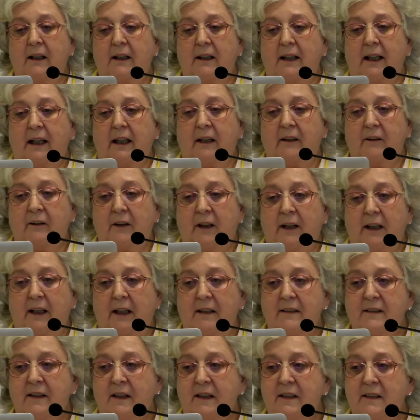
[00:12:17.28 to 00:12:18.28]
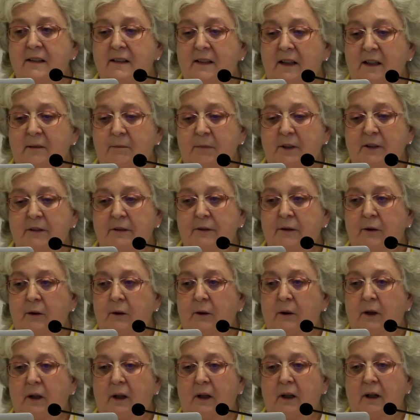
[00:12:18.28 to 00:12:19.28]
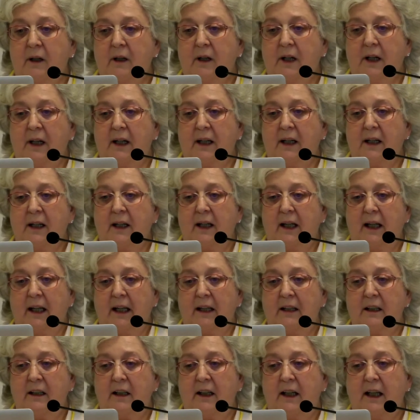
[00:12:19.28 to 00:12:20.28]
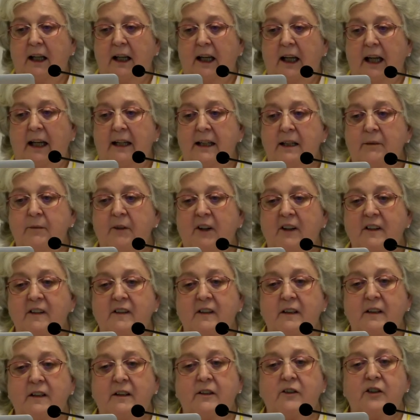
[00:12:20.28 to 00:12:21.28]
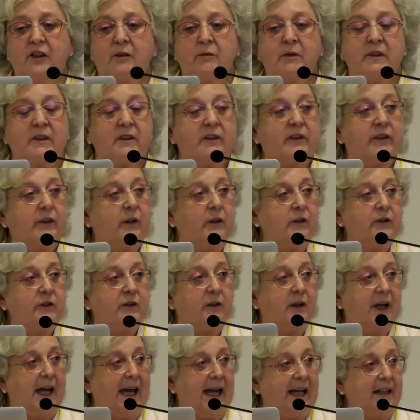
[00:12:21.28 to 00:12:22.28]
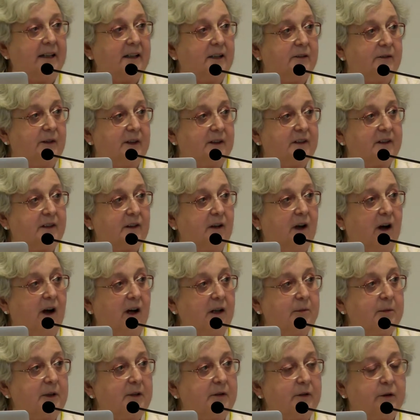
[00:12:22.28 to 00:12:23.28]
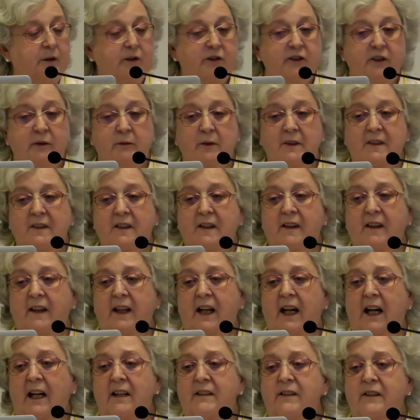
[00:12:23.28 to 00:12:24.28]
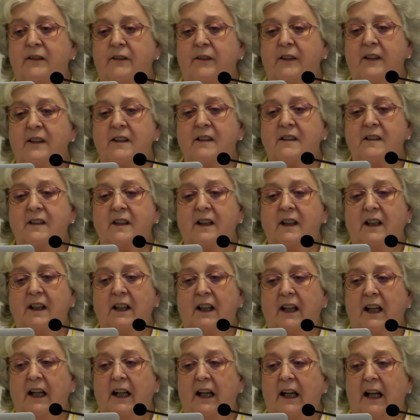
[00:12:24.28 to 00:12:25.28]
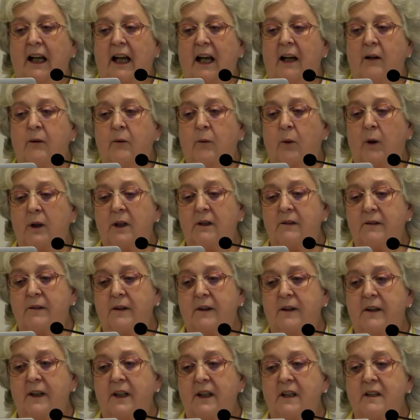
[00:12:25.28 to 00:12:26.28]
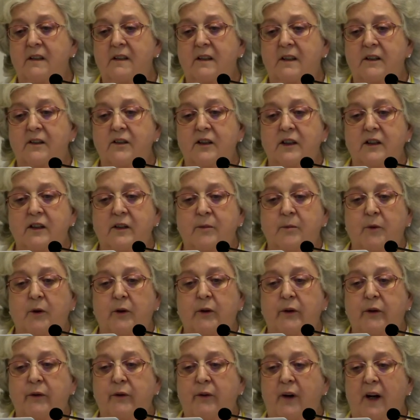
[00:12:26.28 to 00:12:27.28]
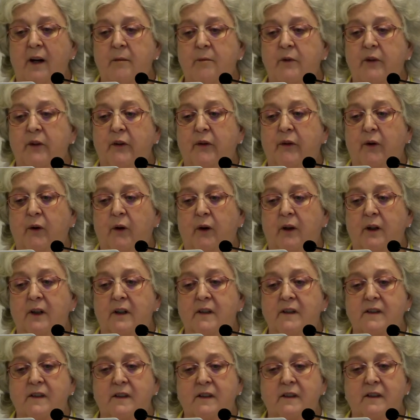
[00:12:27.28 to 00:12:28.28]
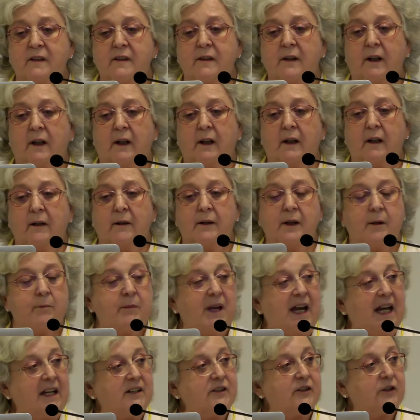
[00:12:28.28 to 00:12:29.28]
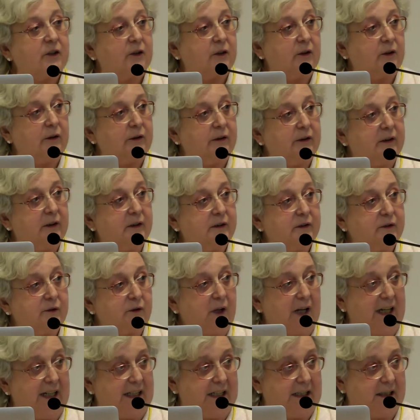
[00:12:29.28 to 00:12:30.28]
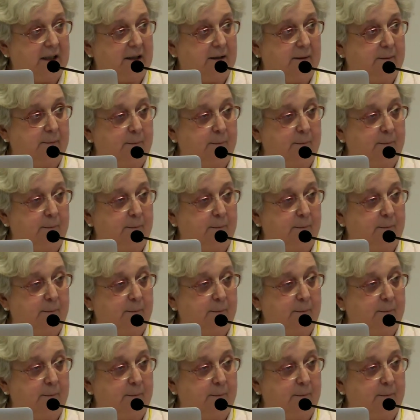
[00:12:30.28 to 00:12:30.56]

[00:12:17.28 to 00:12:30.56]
Now, as I said before, Annie Besant, she was a social activist long before she was a theosophist. And one of the things that she is most famous for is this the Match Girls strike.